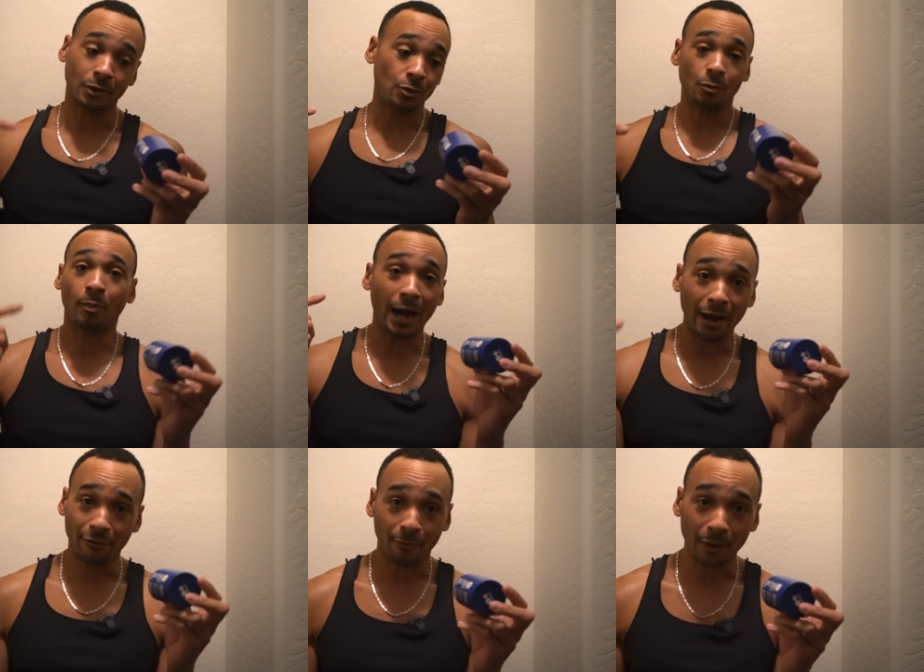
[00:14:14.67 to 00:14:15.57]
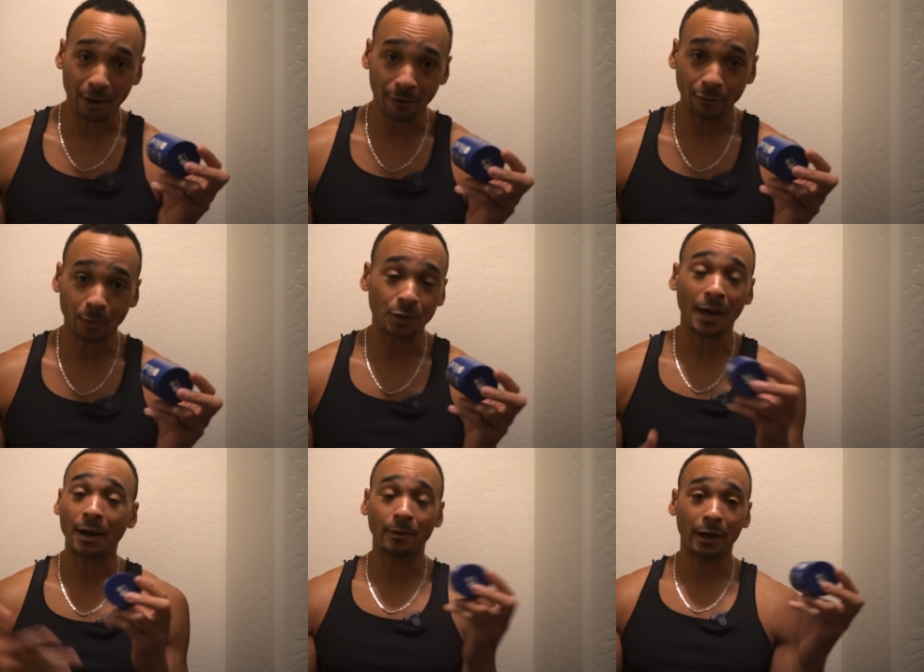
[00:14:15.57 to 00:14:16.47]
You could buy it from there if you want
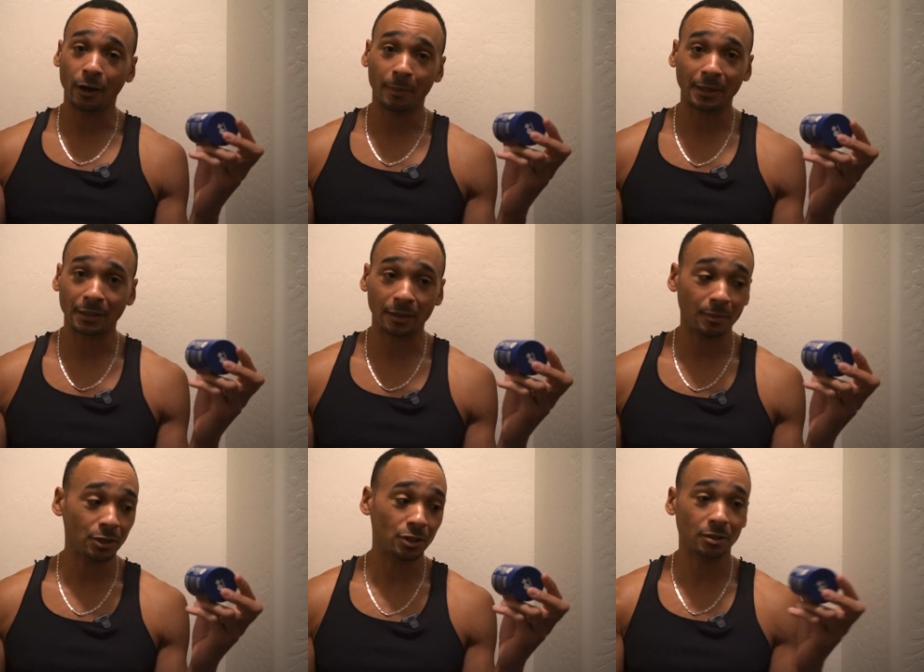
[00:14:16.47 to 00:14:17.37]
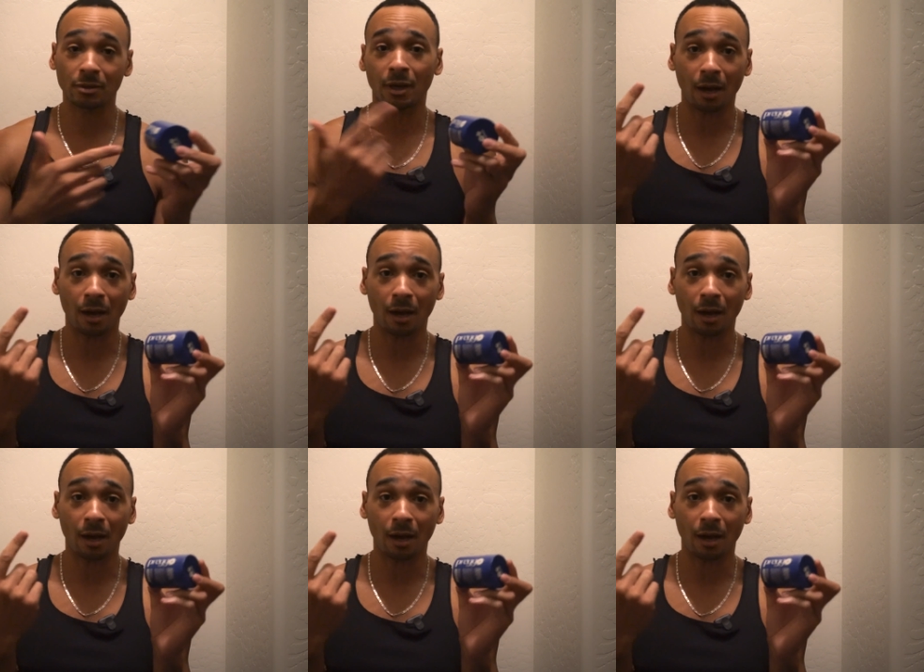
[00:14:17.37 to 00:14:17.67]
to. I don't care about the commission.